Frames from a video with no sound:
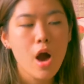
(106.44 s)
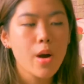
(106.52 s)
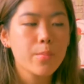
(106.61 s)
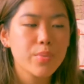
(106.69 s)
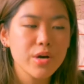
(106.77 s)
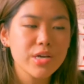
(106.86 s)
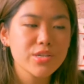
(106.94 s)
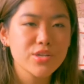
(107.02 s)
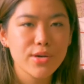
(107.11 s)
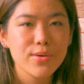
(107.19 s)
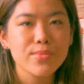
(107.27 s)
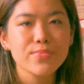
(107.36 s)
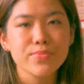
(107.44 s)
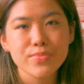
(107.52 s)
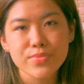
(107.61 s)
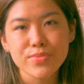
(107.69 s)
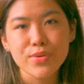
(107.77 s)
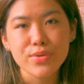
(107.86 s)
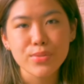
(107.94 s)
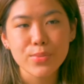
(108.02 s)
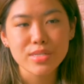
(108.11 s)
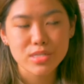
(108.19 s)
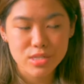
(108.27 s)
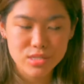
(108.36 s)
But you know, during the
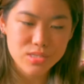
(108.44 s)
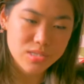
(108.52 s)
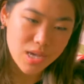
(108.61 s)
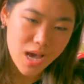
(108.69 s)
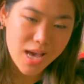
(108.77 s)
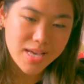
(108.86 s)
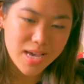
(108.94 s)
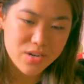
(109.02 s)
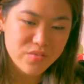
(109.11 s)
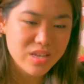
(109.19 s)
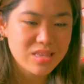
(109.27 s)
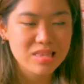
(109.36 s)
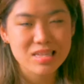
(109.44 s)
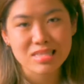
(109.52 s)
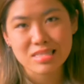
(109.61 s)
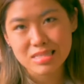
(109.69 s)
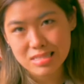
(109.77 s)
winters, I kind of need this.